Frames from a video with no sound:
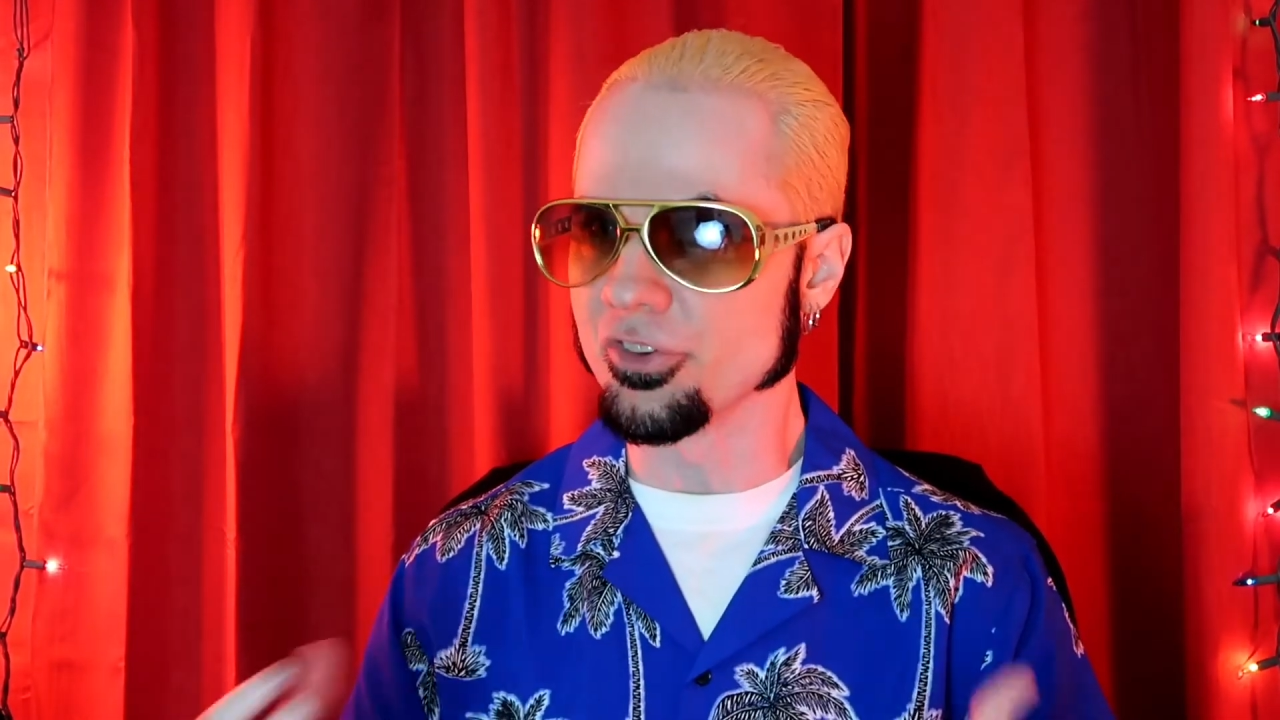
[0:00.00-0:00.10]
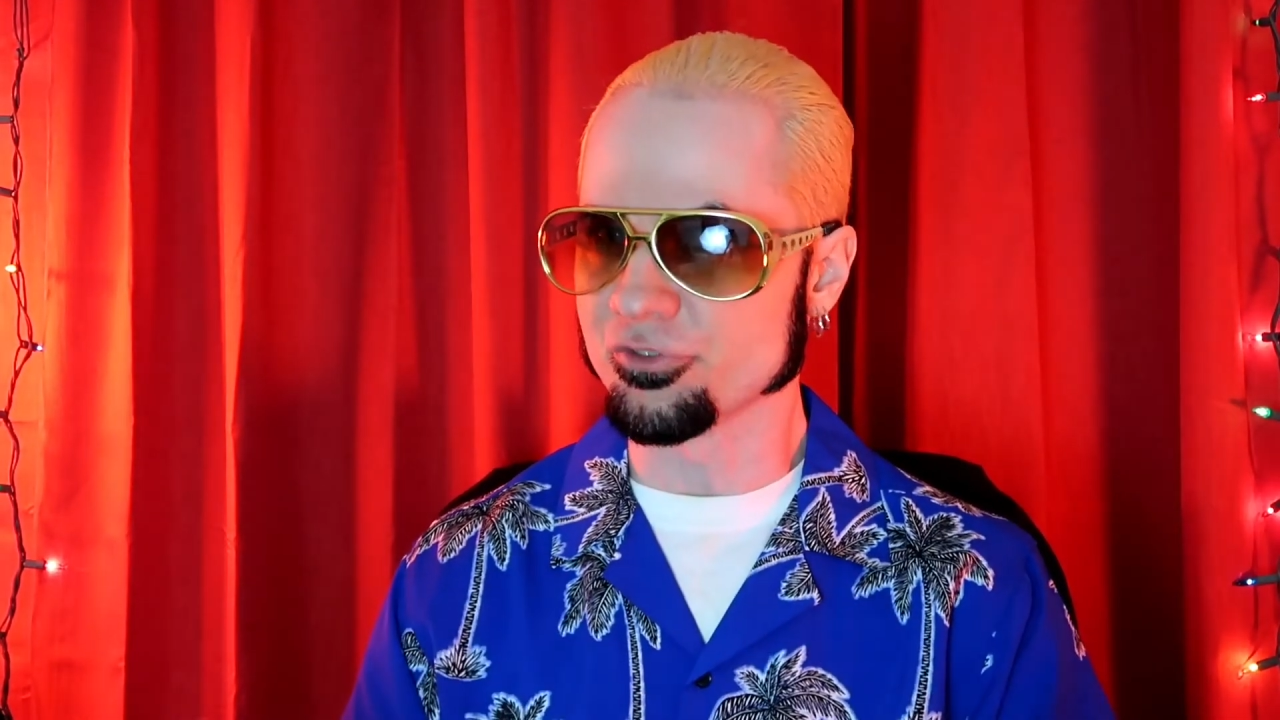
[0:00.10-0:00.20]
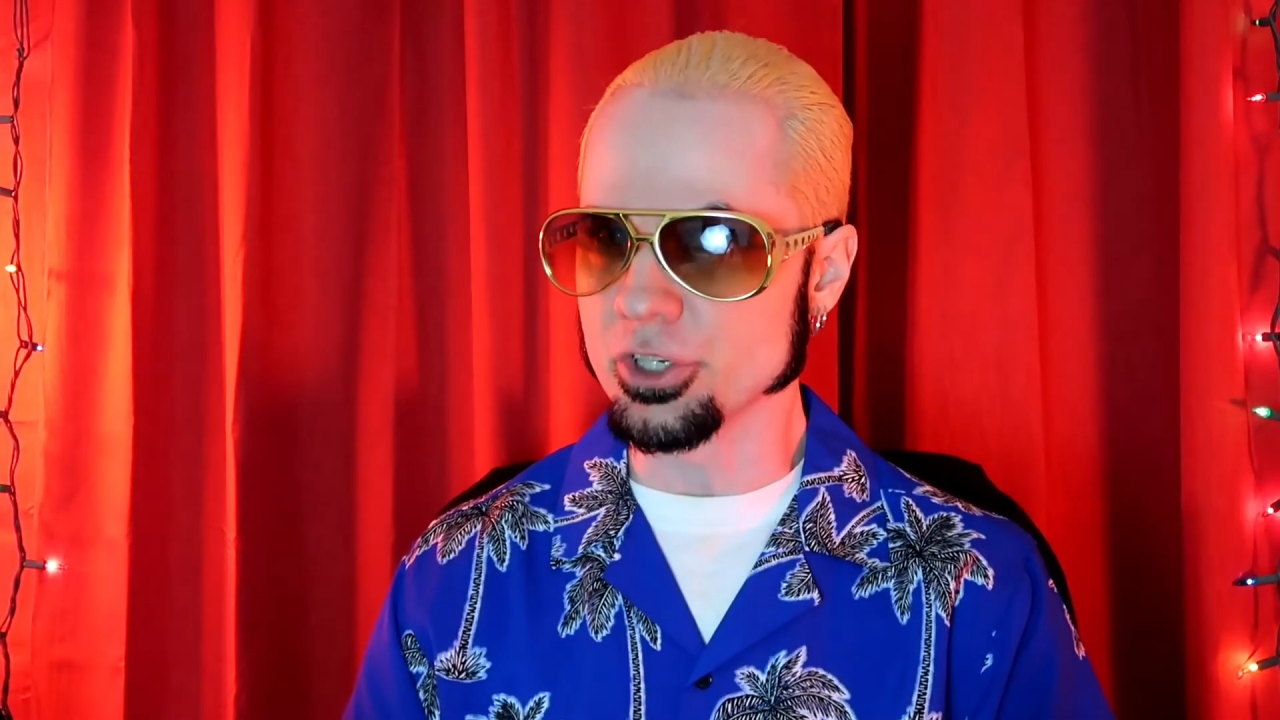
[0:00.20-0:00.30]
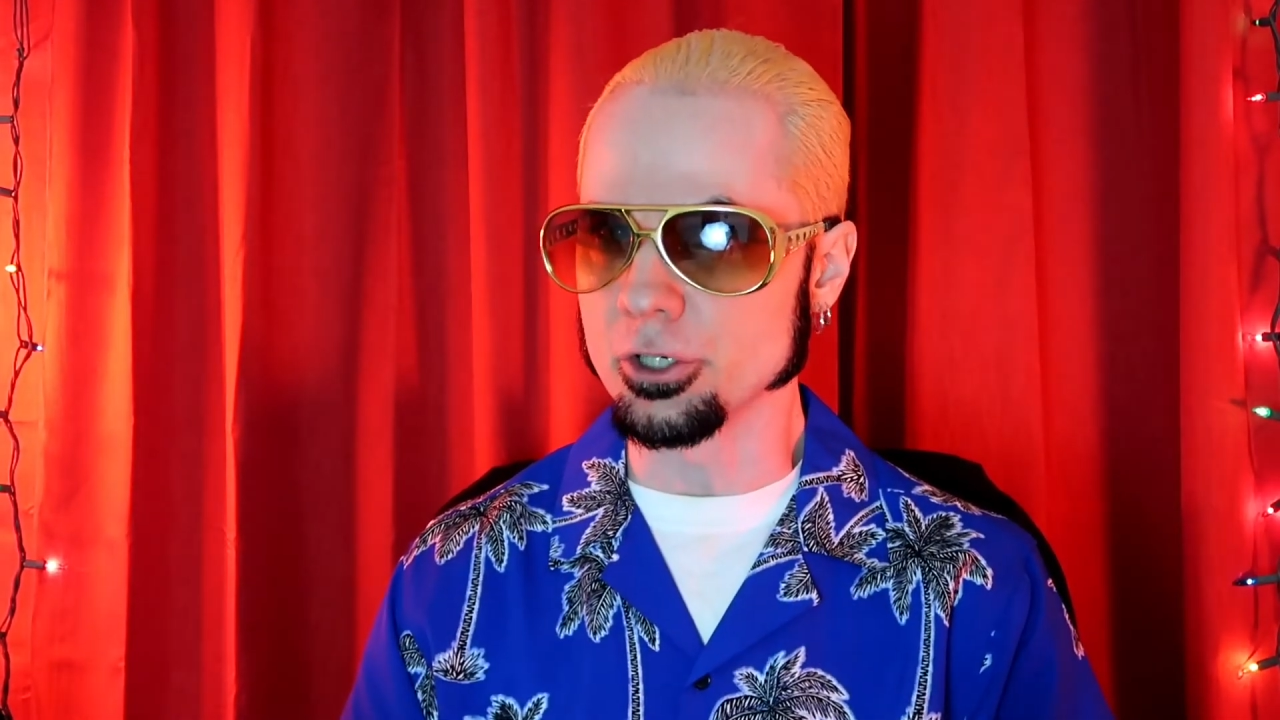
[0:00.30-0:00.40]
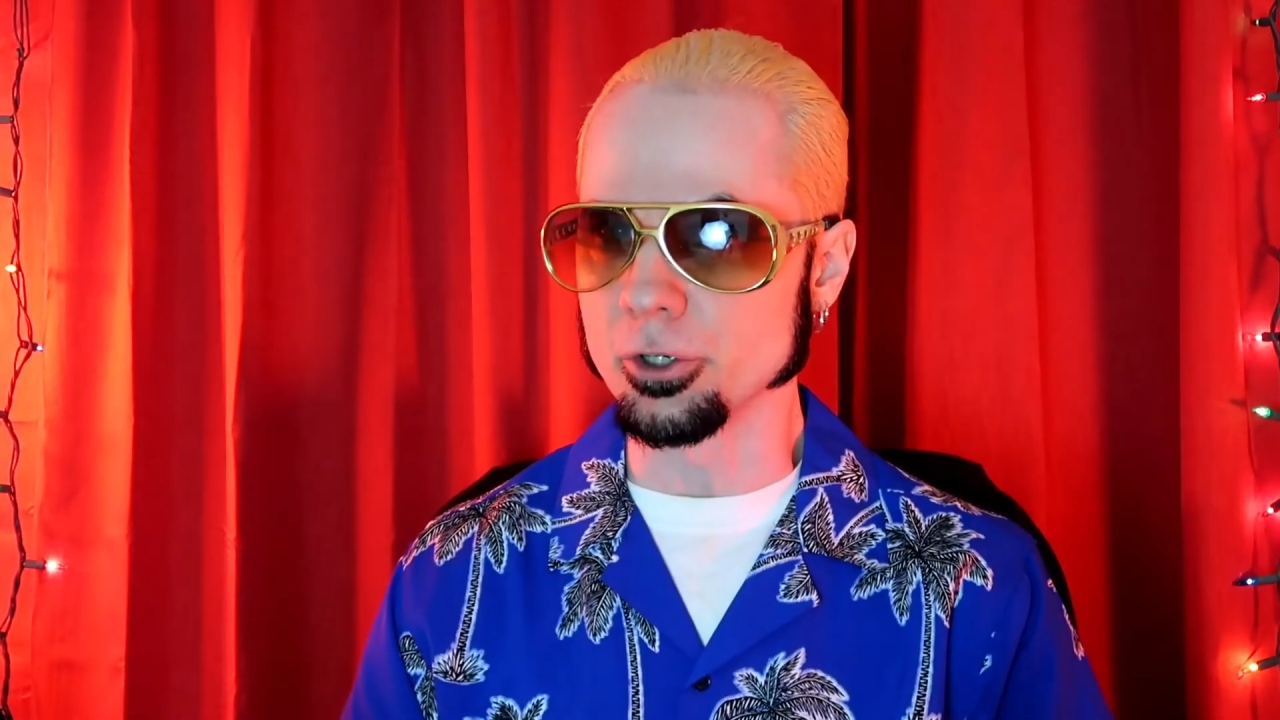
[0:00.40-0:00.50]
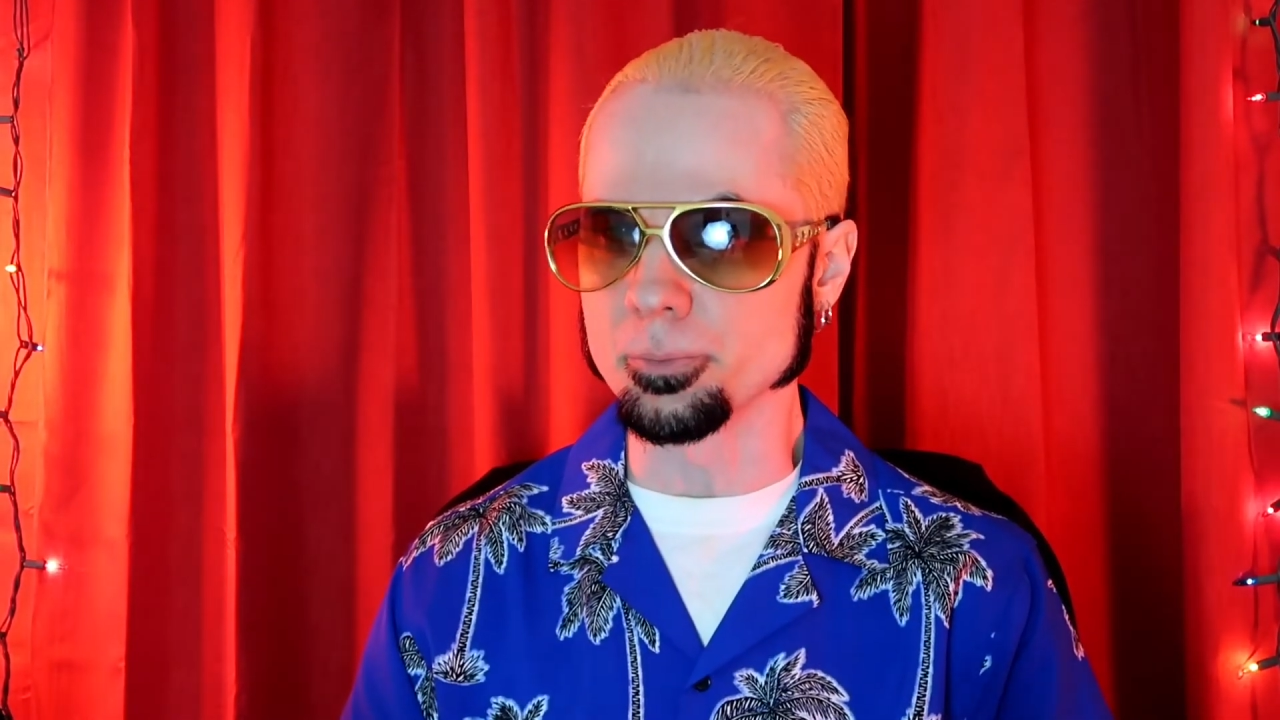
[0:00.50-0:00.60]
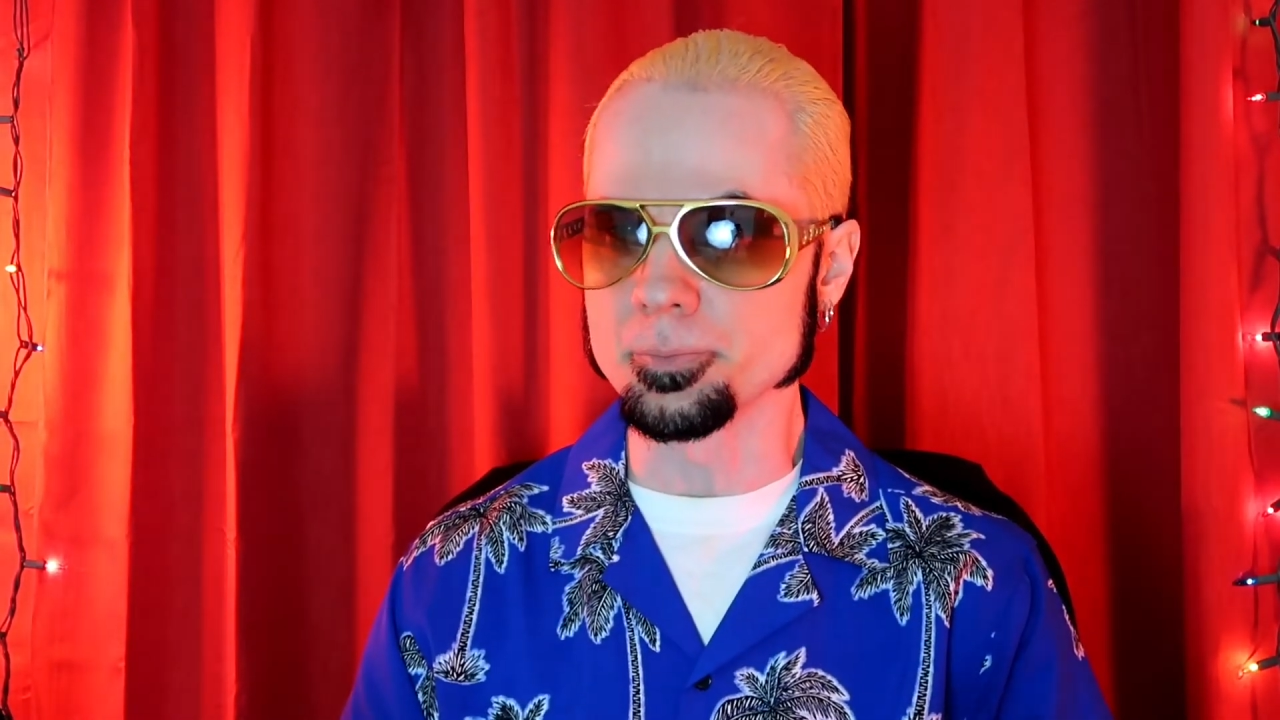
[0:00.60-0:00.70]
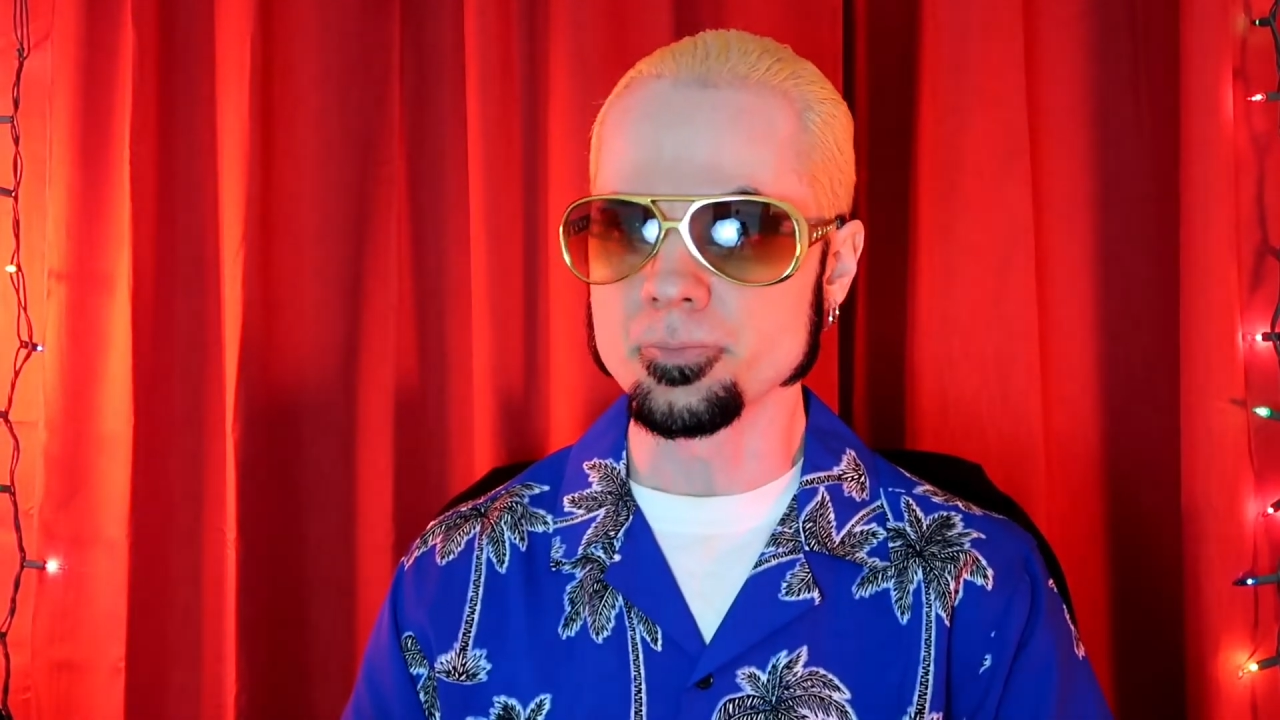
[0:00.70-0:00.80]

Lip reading: film